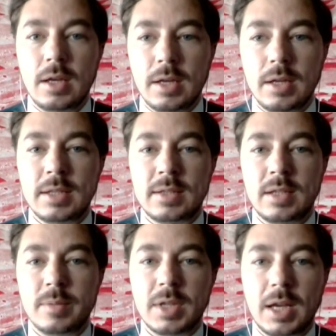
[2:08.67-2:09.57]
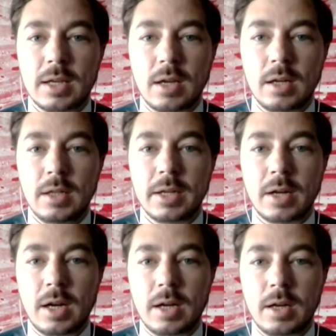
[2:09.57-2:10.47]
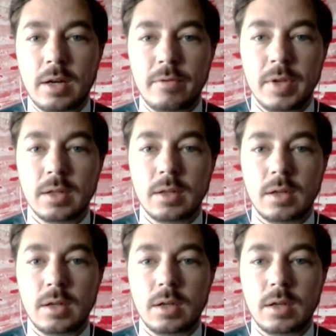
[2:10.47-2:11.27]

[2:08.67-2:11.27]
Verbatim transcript: It seems like lira will